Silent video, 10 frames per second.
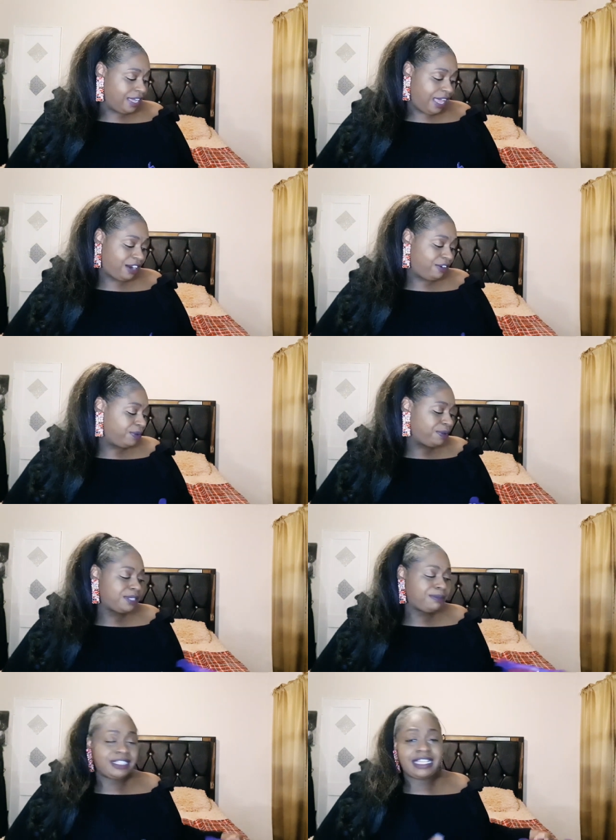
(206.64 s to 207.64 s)
I don't want to
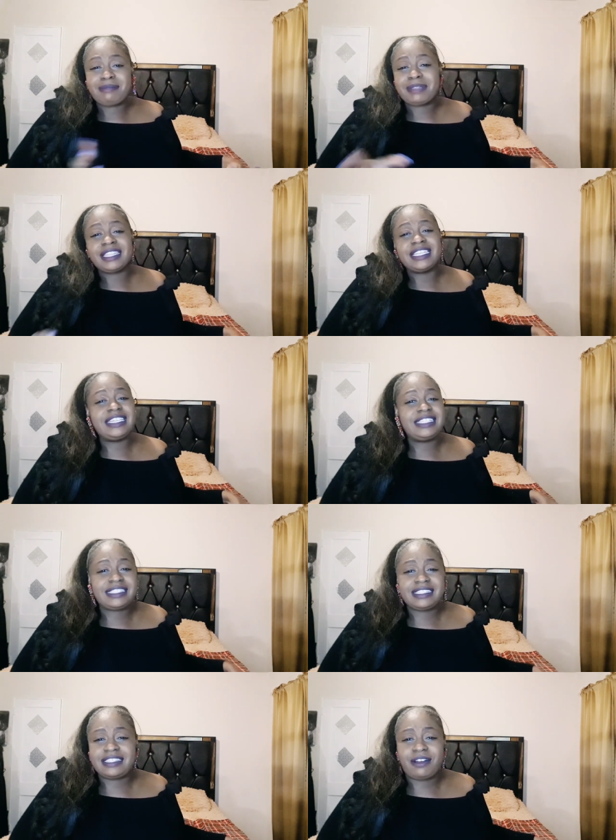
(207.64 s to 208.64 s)
waste my time. The lids
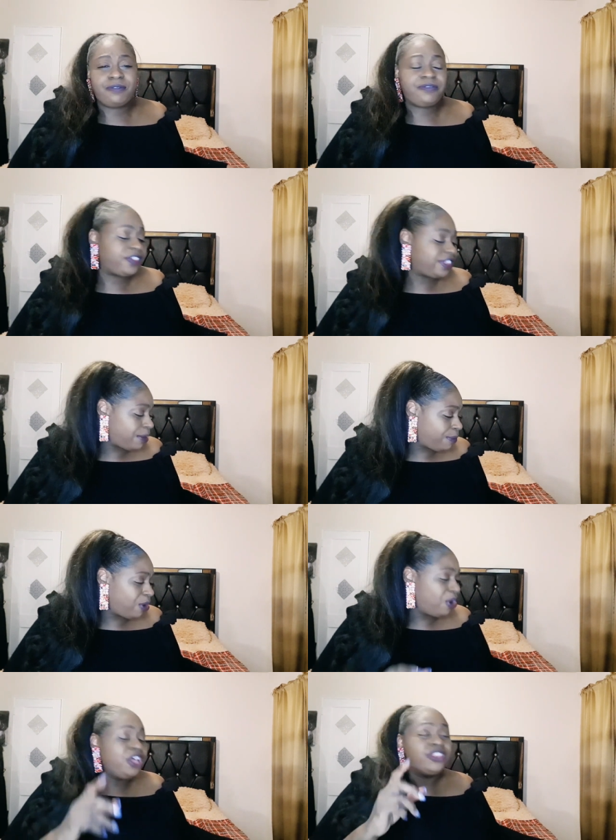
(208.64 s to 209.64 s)
don't fit that well.